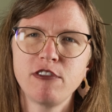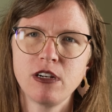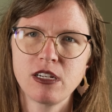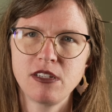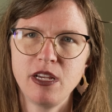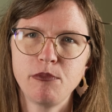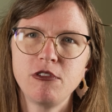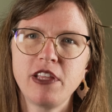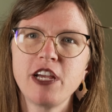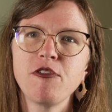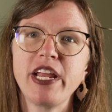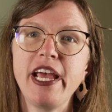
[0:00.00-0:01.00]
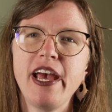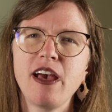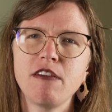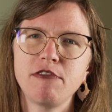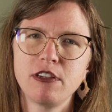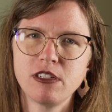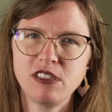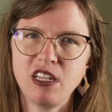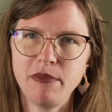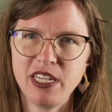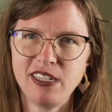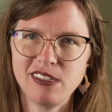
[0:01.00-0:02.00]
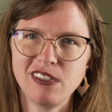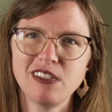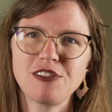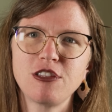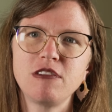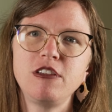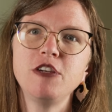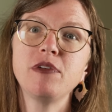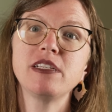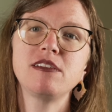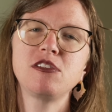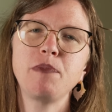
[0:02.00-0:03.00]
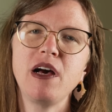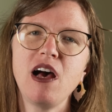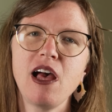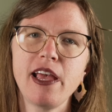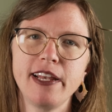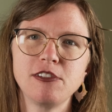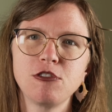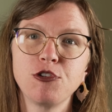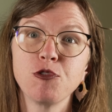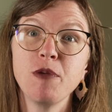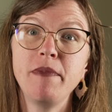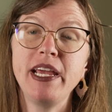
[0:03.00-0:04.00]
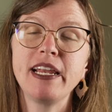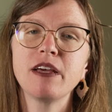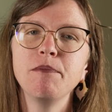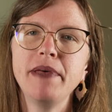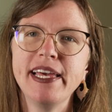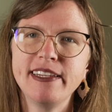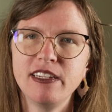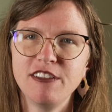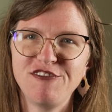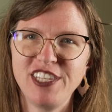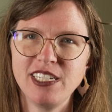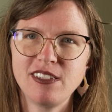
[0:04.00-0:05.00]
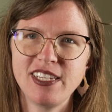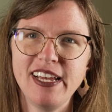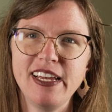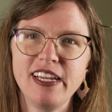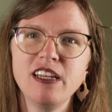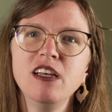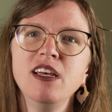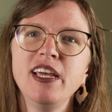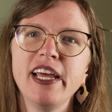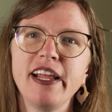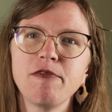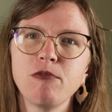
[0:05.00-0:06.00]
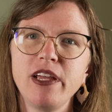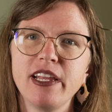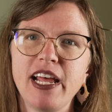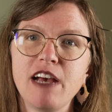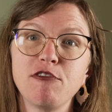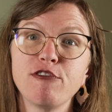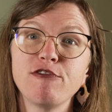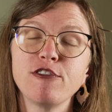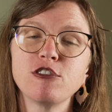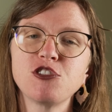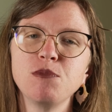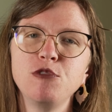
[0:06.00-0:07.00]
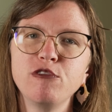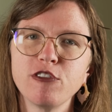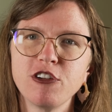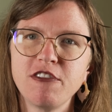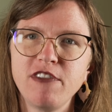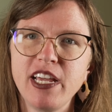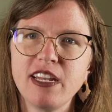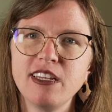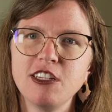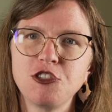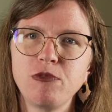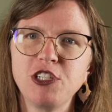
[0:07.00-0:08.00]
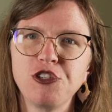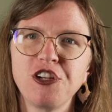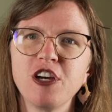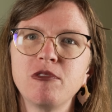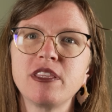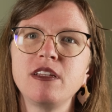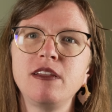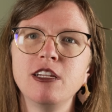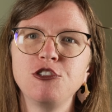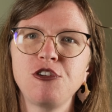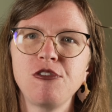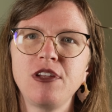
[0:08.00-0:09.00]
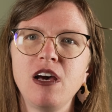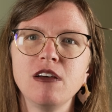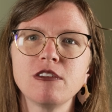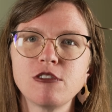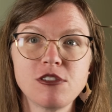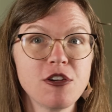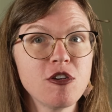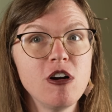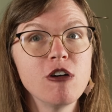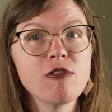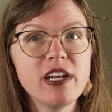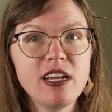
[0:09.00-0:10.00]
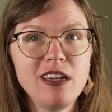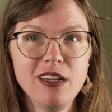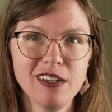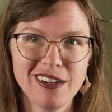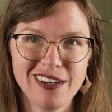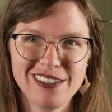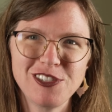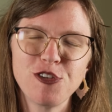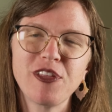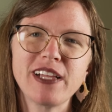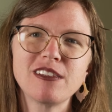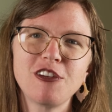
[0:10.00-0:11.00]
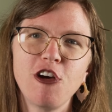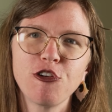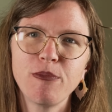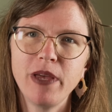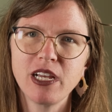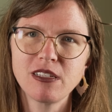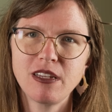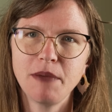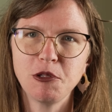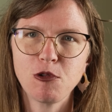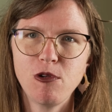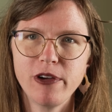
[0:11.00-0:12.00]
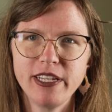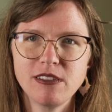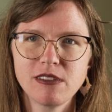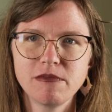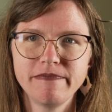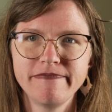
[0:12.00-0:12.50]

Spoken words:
for example, they already have their CBDC, so the U.S. is behind. So to remain competitive, they say, and have a first mover advantage, we should go with the digital dollars that are already here. So that's dollar-peg stablecoins.